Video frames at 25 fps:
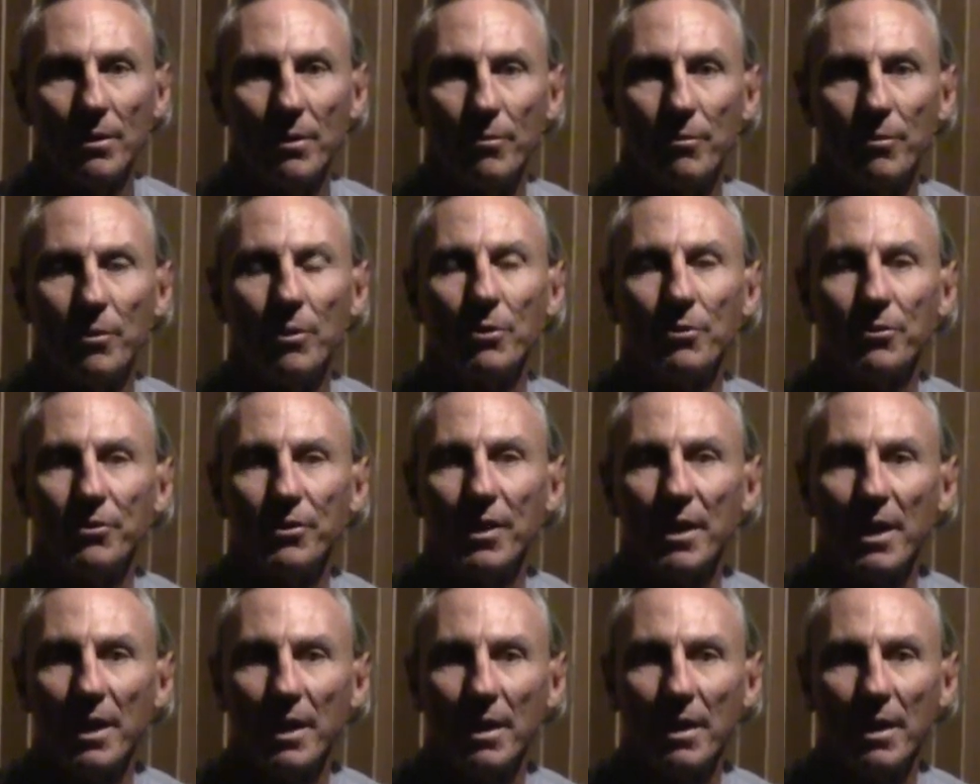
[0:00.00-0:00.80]
The first
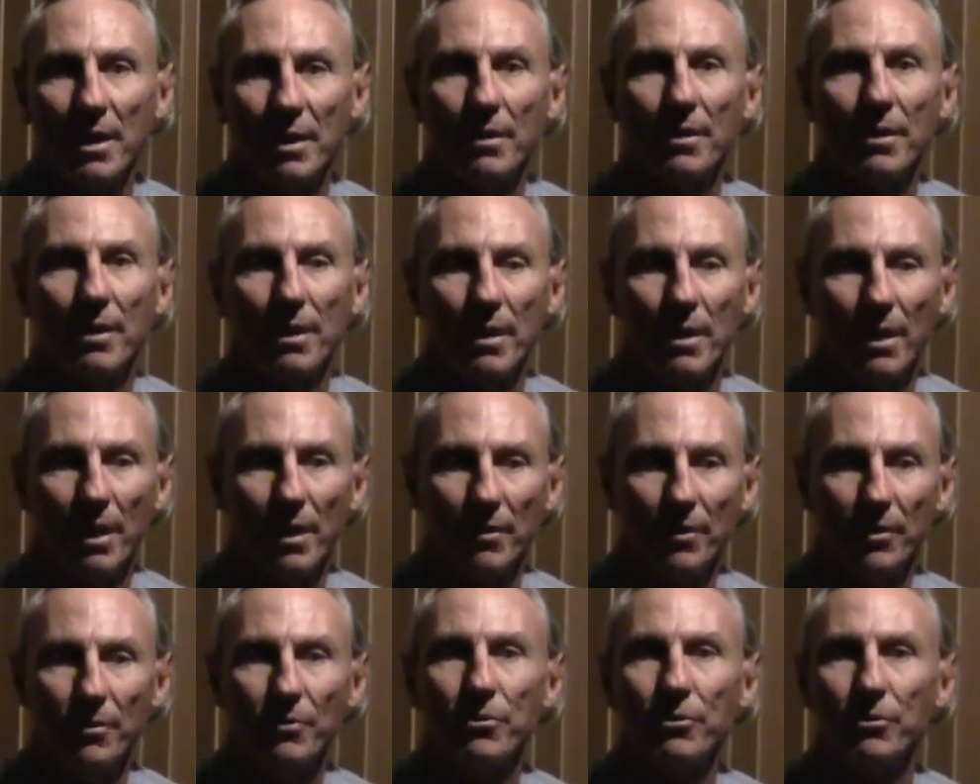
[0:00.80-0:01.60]
thing, and,
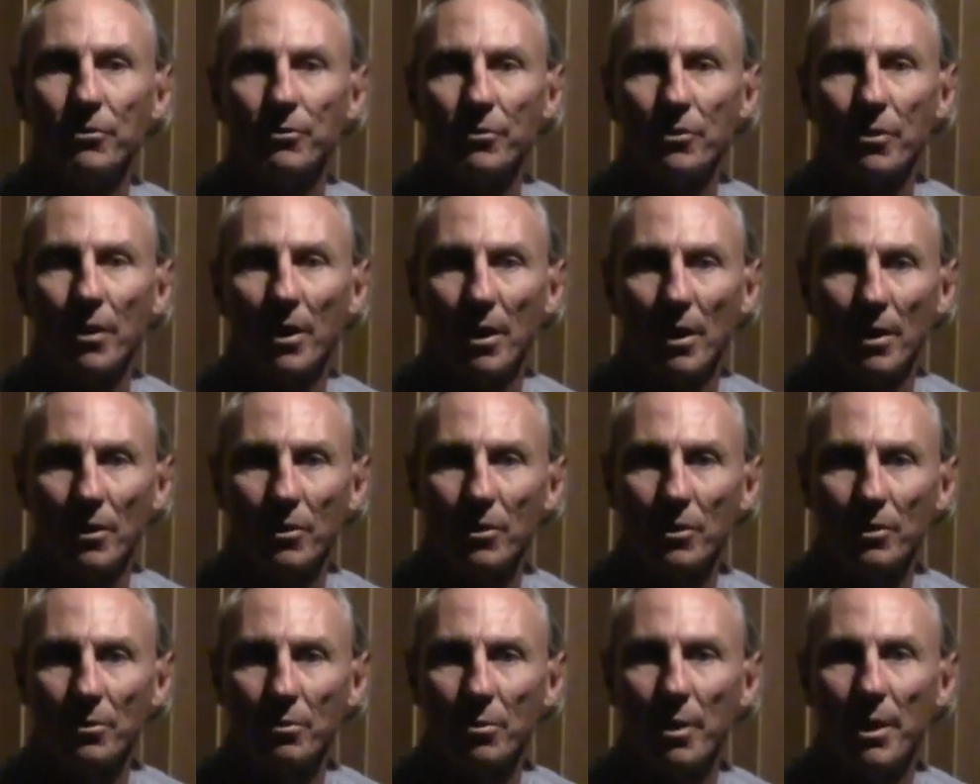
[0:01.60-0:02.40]
and this is a
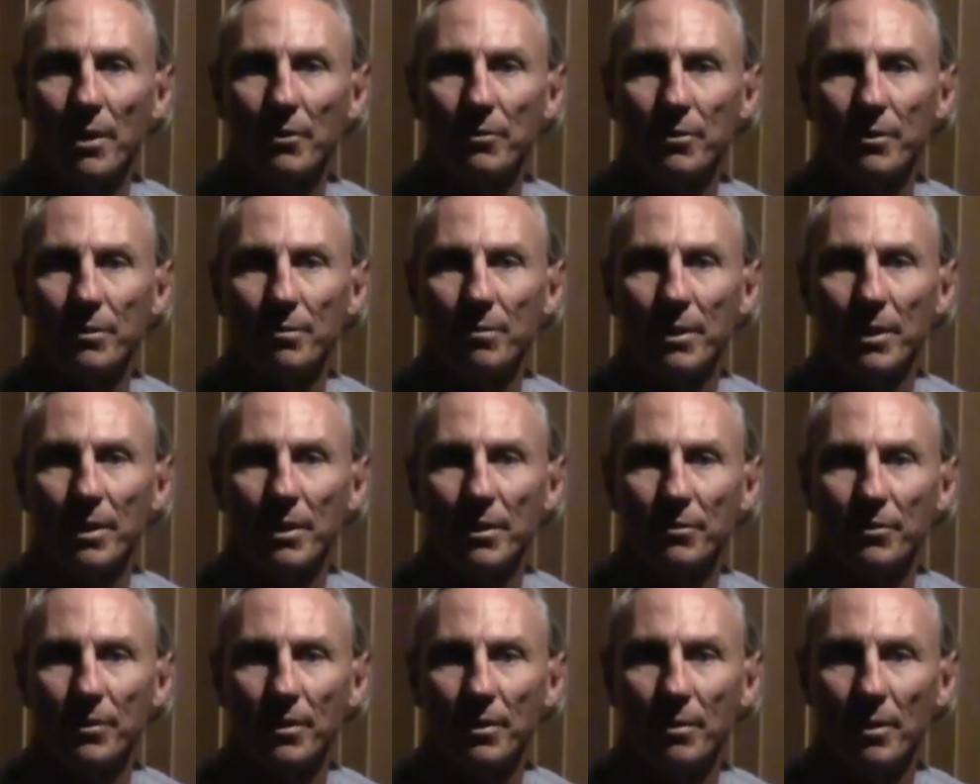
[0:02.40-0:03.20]
good question
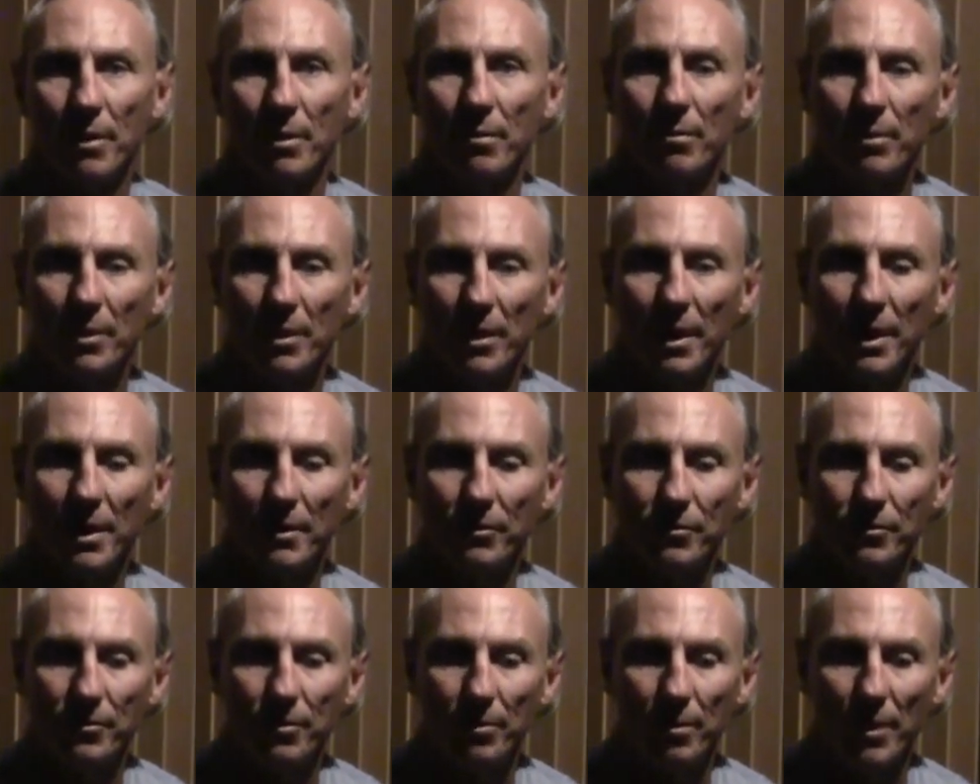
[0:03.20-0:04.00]
because it, it
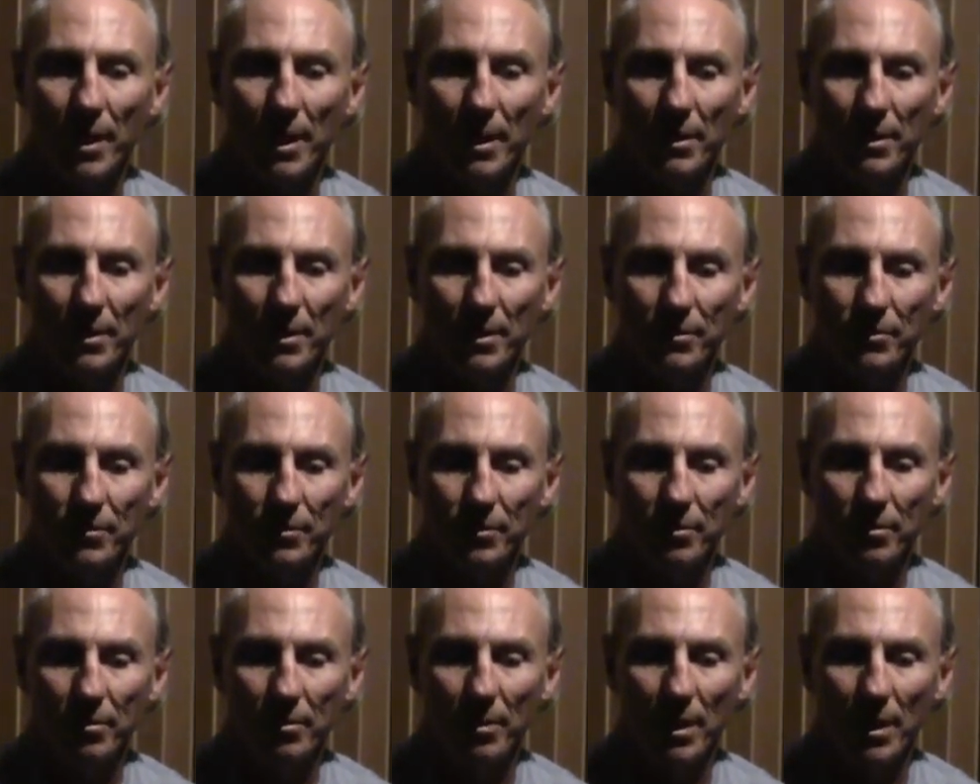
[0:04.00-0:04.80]
relates directly
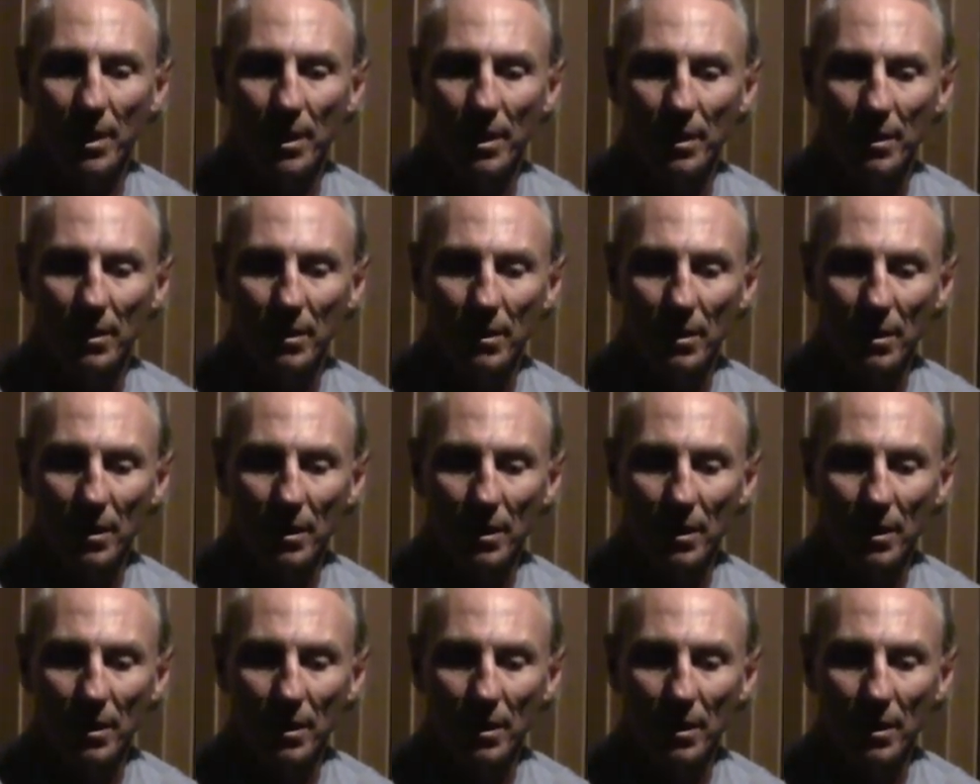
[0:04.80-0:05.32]
to uh,